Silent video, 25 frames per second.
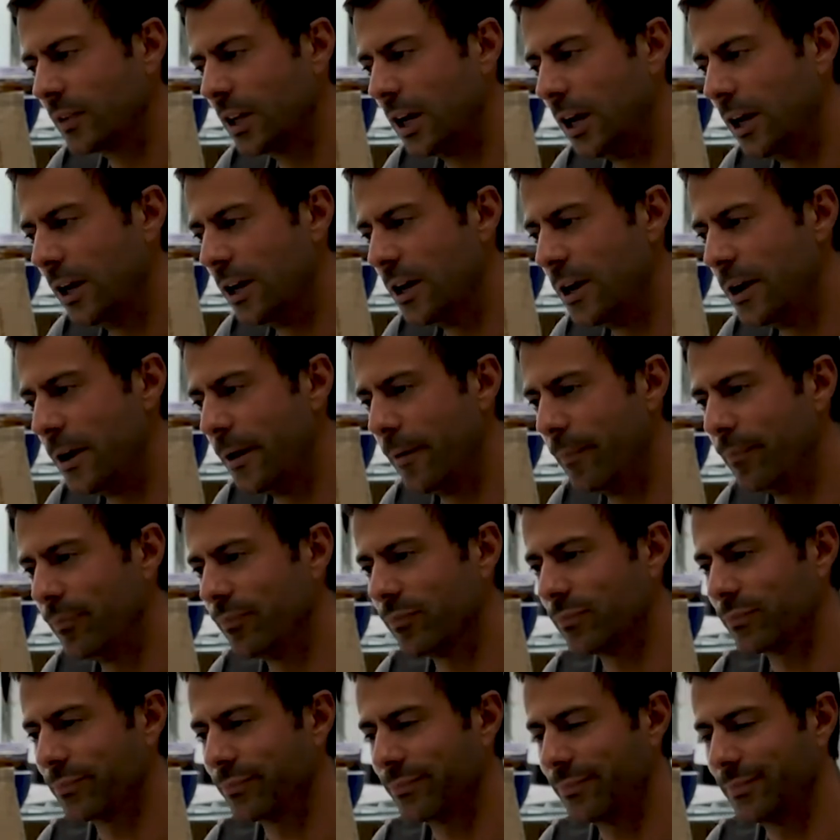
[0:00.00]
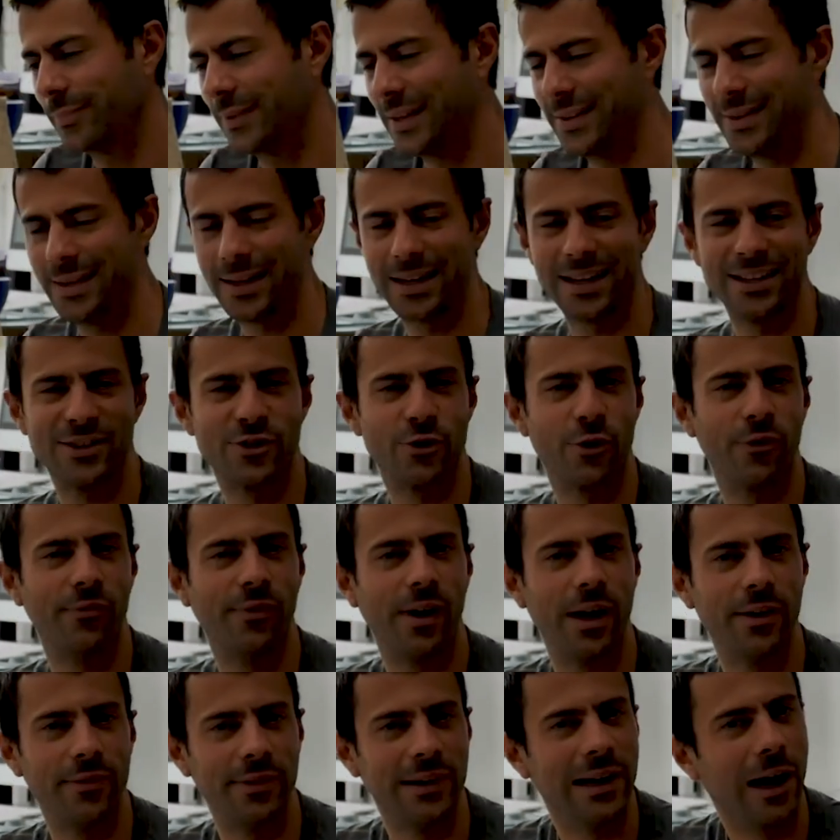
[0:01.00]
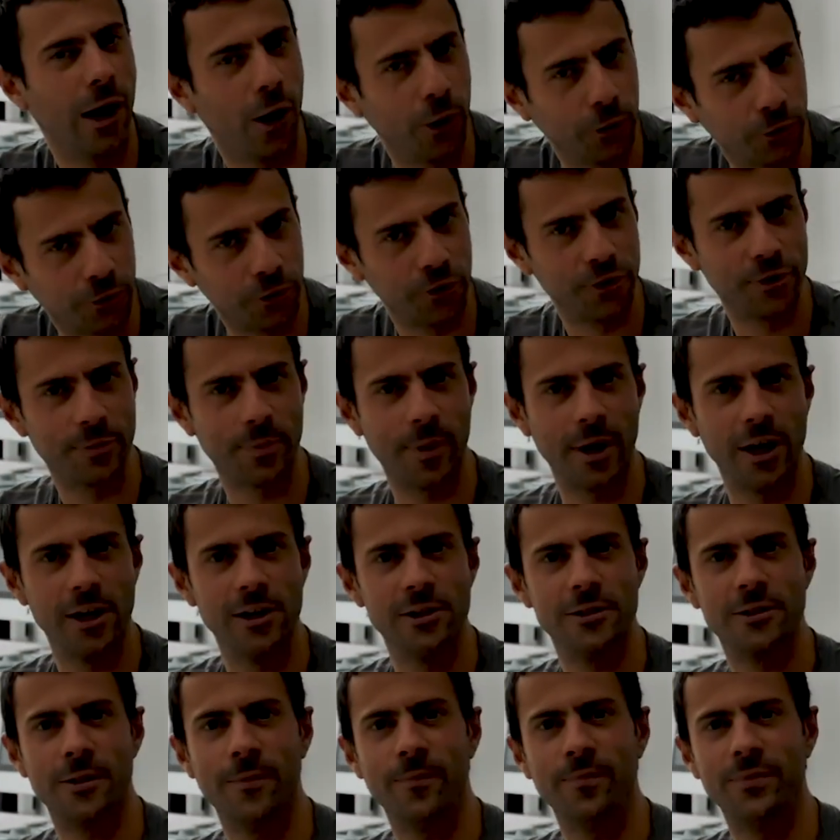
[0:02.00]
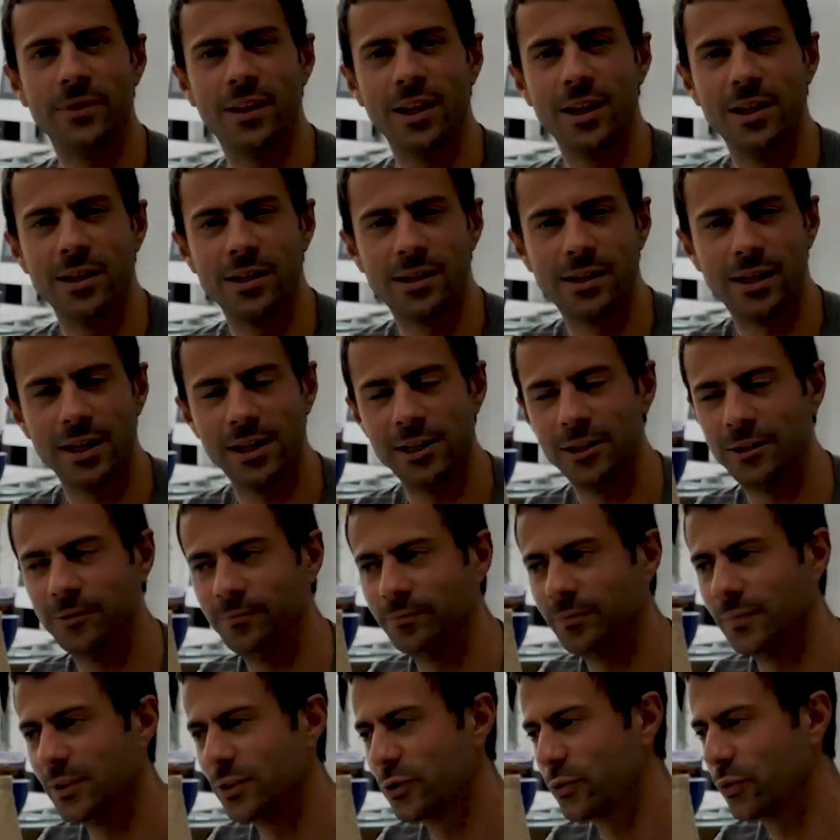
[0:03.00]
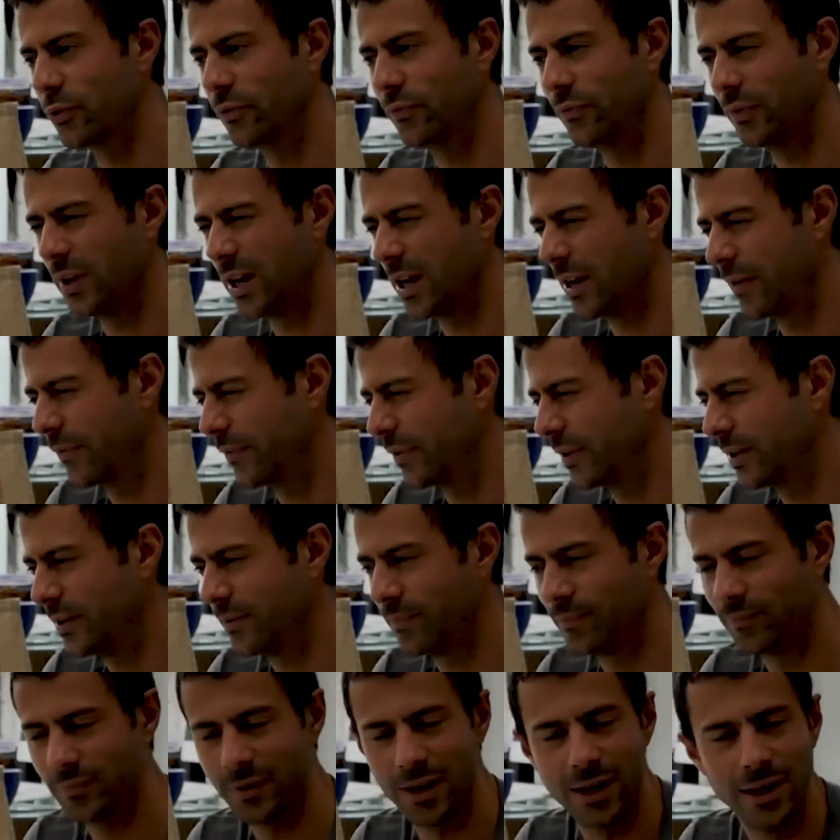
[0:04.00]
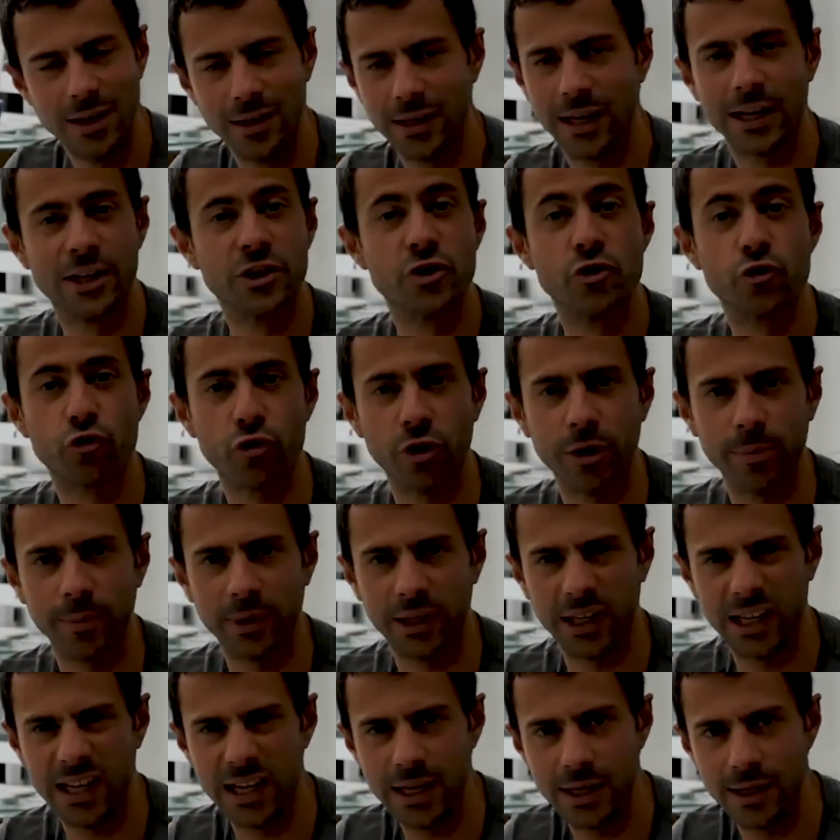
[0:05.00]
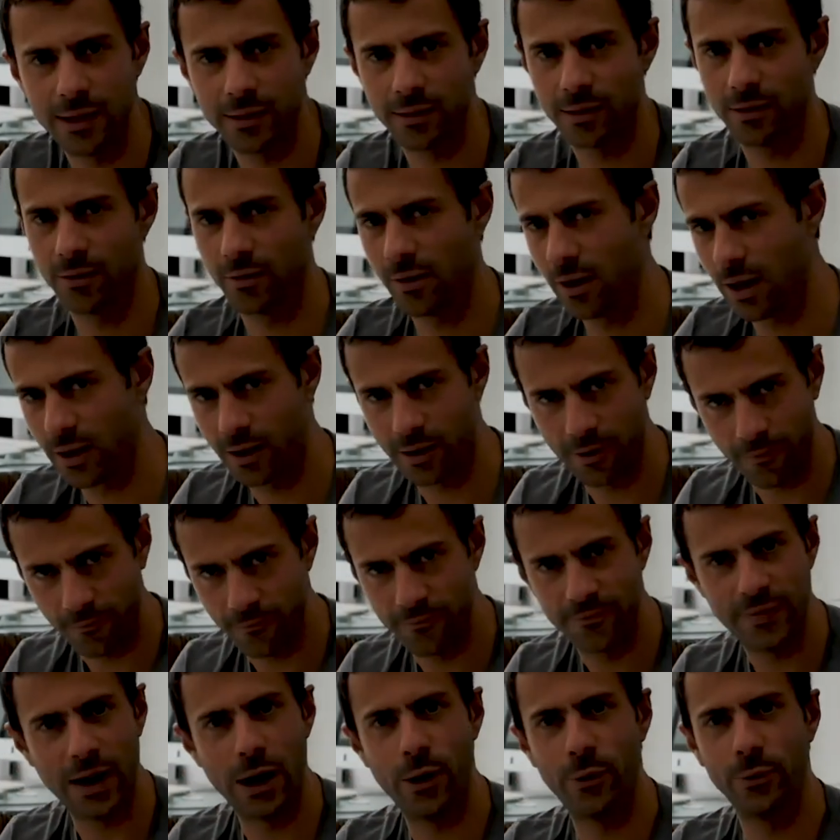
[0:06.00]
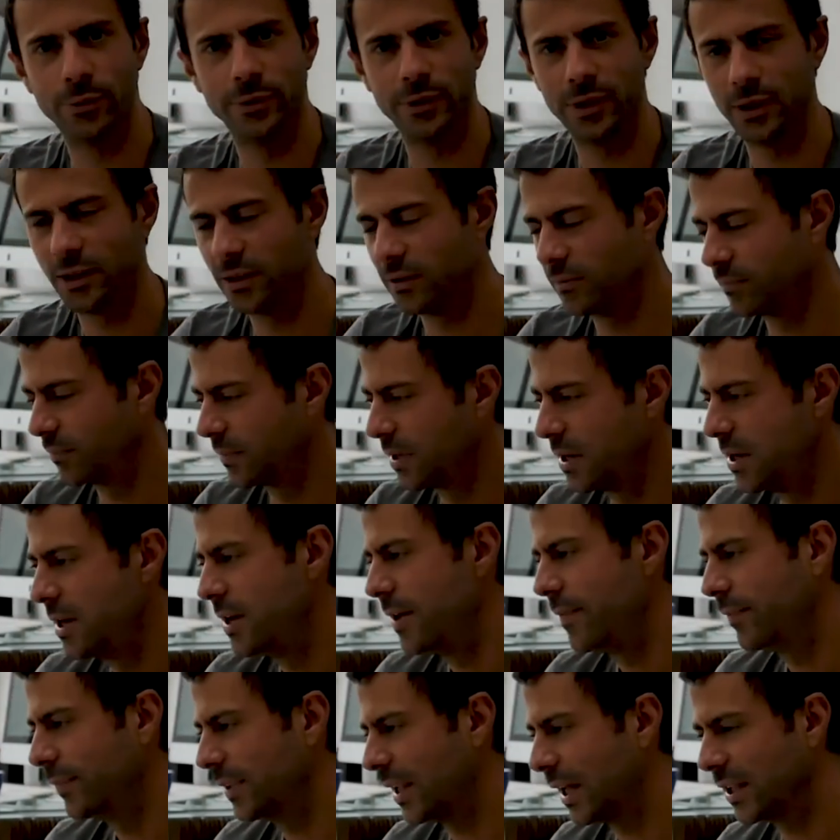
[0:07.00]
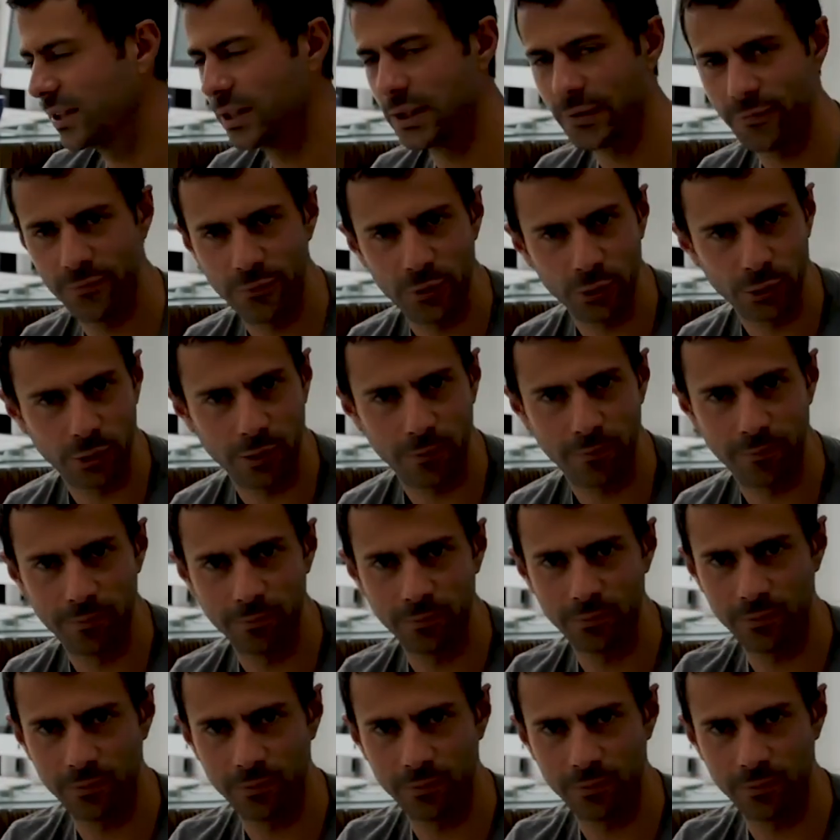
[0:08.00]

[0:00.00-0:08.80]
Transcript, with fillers: Um, they can survive in outer space. They can survive in extreme heat. They're like found in at the foot of